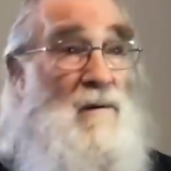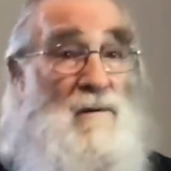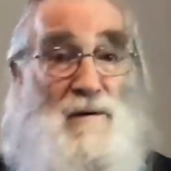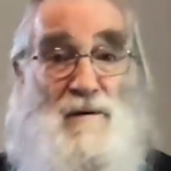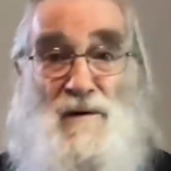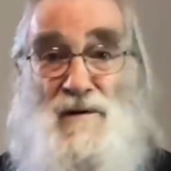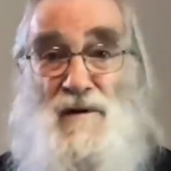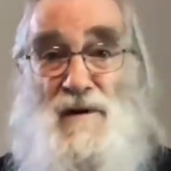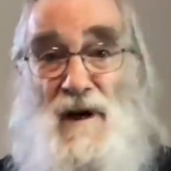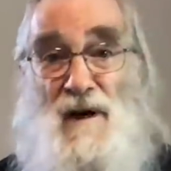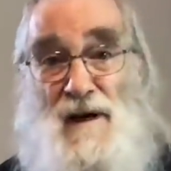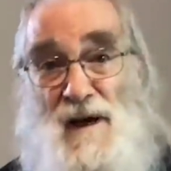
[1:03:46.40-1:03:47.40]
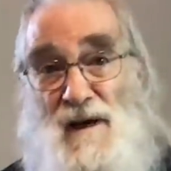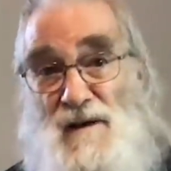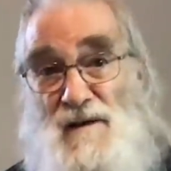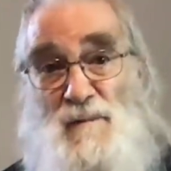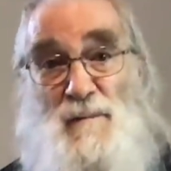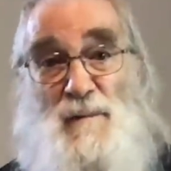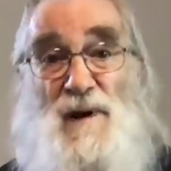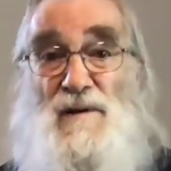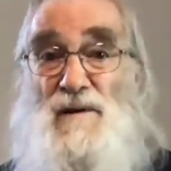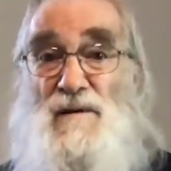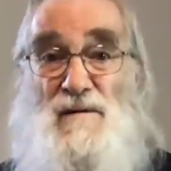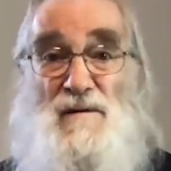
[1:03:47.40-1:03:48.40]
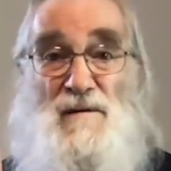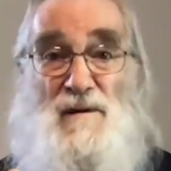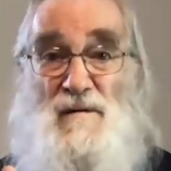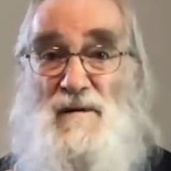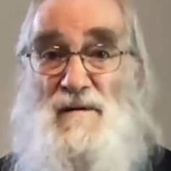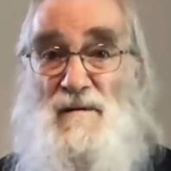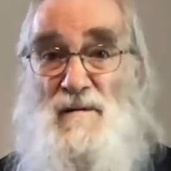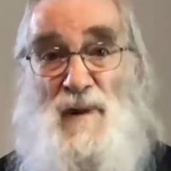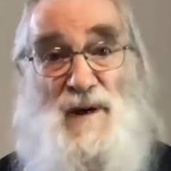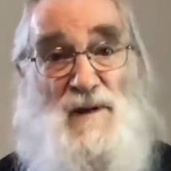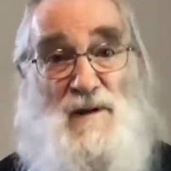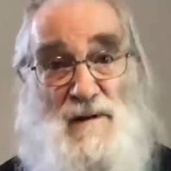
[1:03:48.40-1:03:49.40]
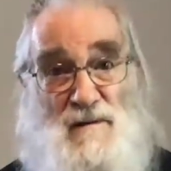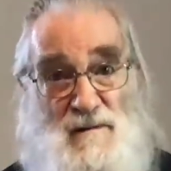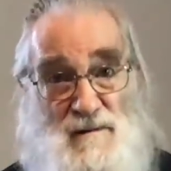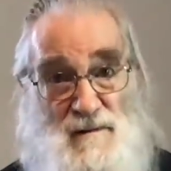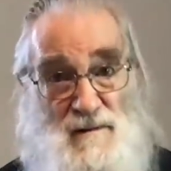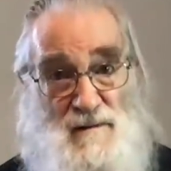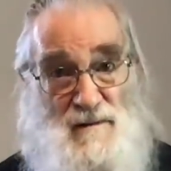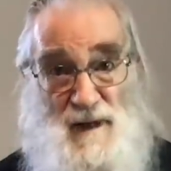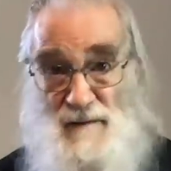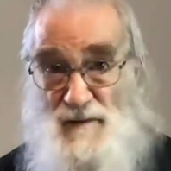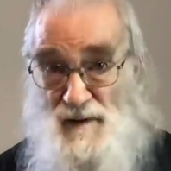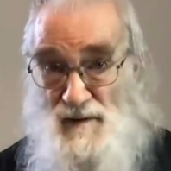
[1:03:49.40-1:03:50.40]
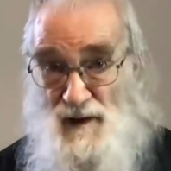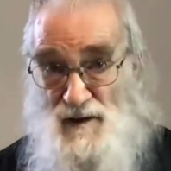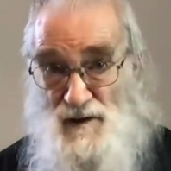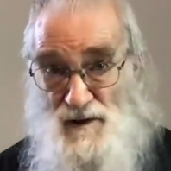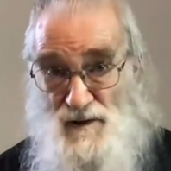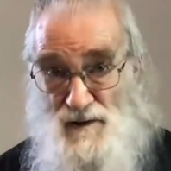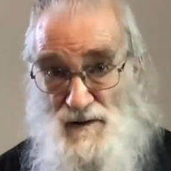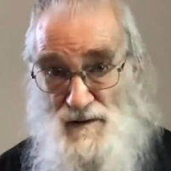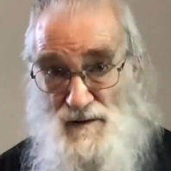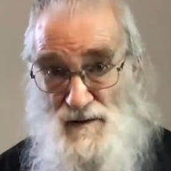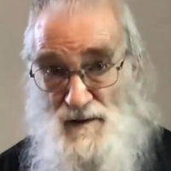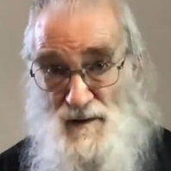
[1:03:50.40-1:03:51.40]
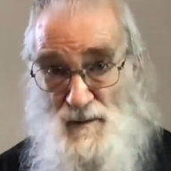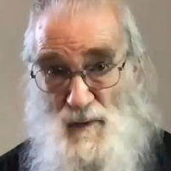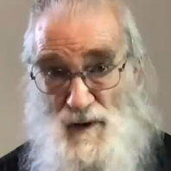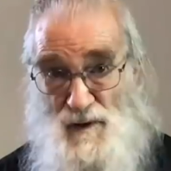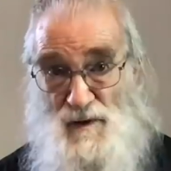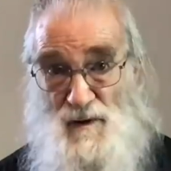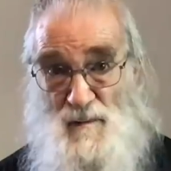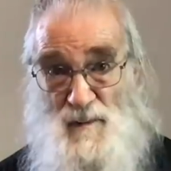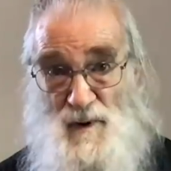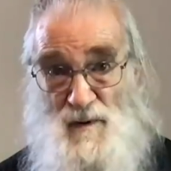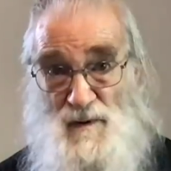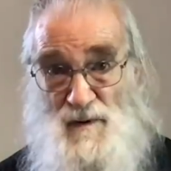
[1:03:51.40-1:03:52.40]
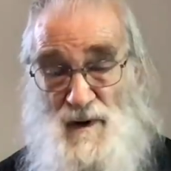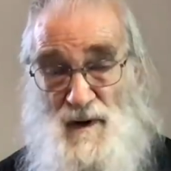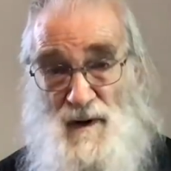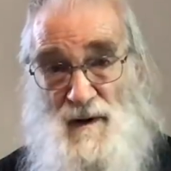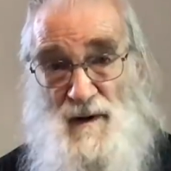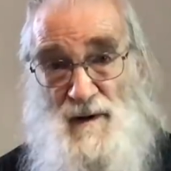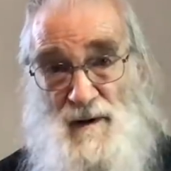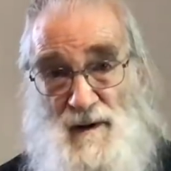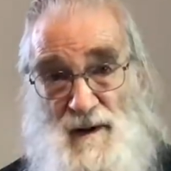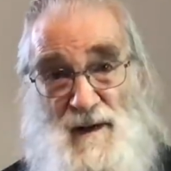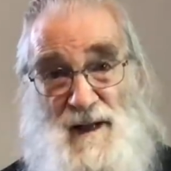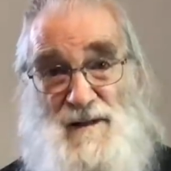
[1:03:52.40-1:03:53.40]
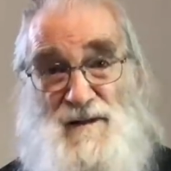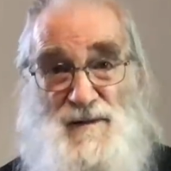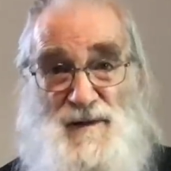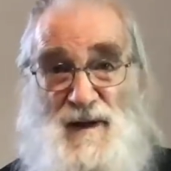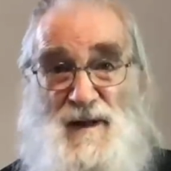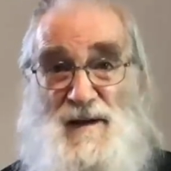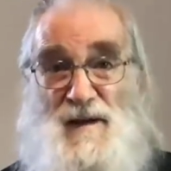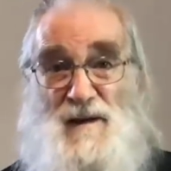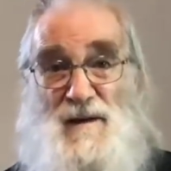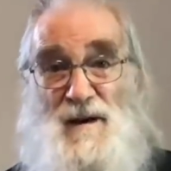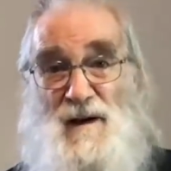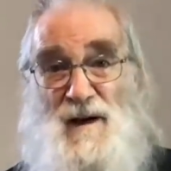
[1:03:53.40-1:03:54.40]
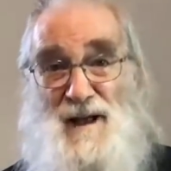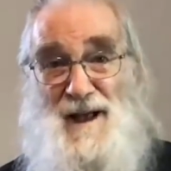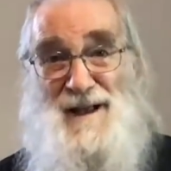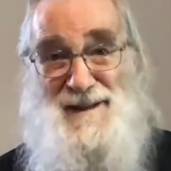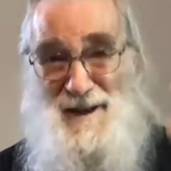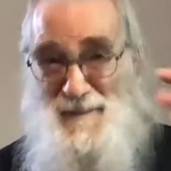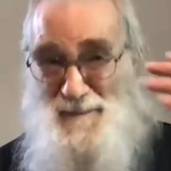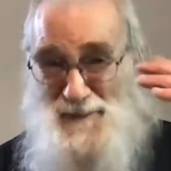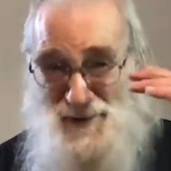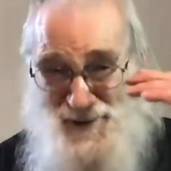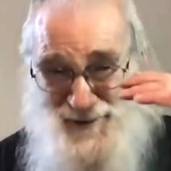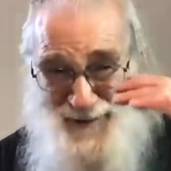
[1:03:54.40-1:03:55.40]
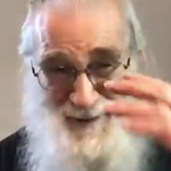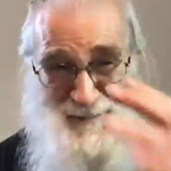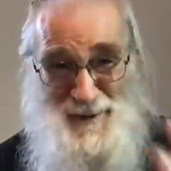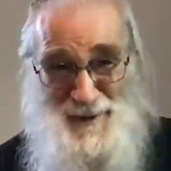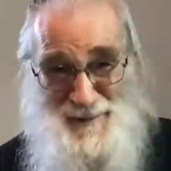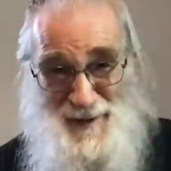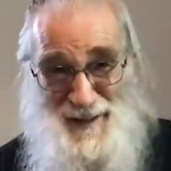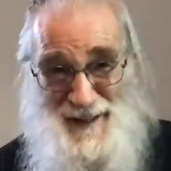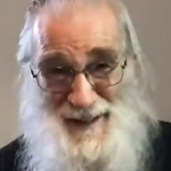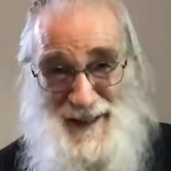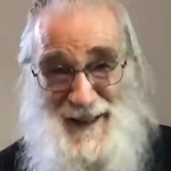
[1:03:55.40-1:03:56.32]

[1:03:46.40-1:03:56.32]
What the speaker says: To the CIA's best pundit, David Ignatius, in the Washington Post. That's a felony, okay? Pure and simple, a felony.